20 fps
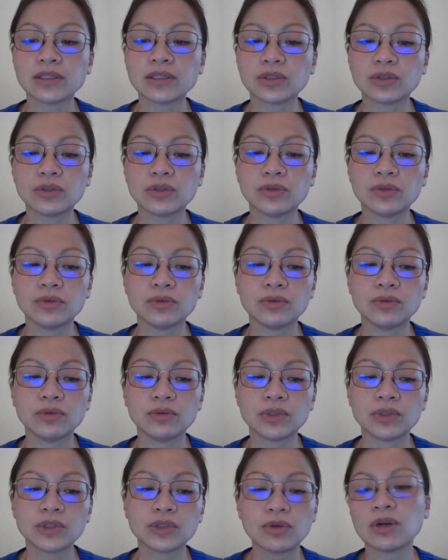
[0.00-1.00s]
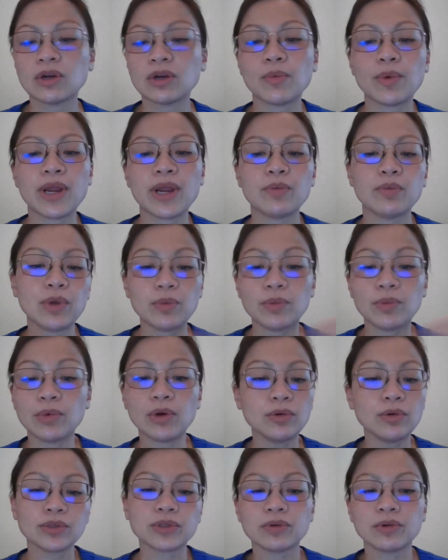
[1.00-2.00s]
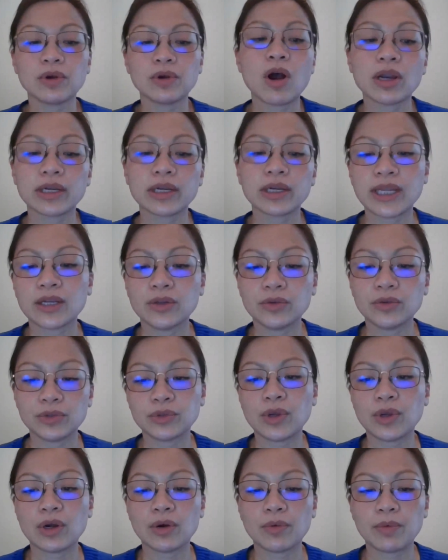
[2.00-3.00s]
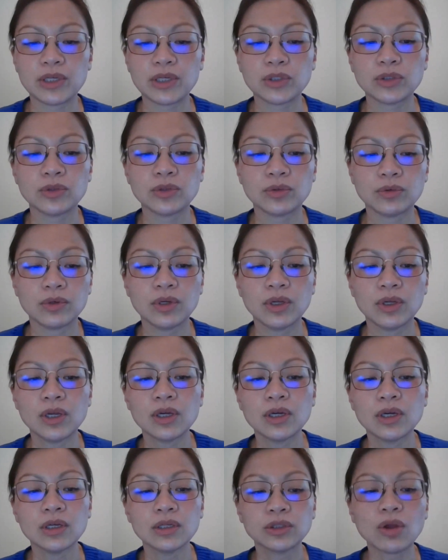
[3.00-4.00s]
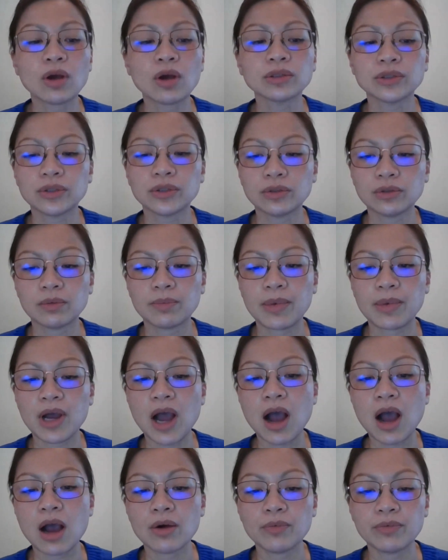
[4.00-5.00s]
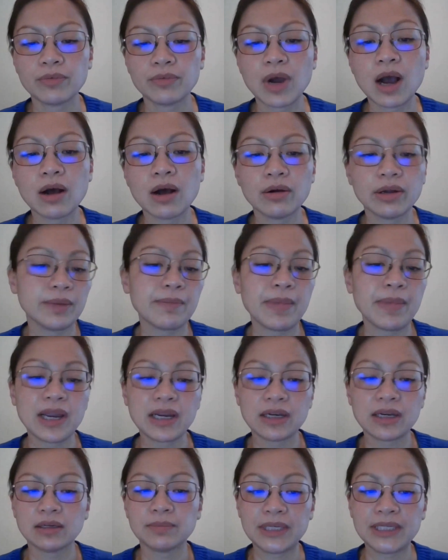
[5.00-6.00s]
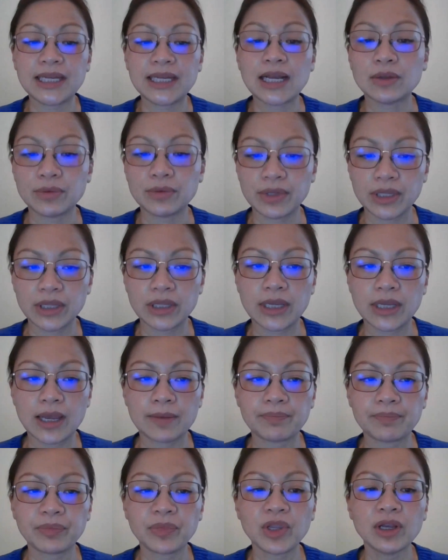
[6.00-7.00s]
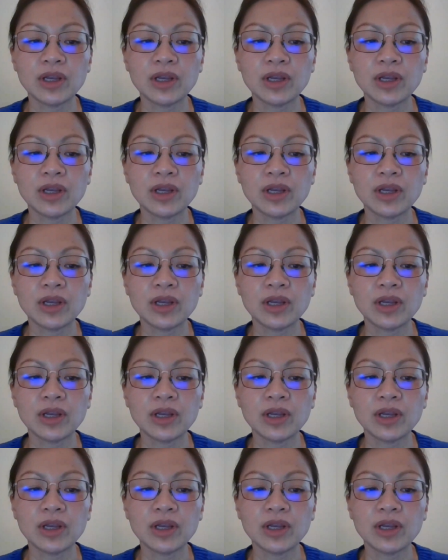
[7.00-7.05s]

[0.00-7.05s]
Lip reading: us to straight away, we will also contact you straight away to talk to you about how it might be dealt with. Yeah.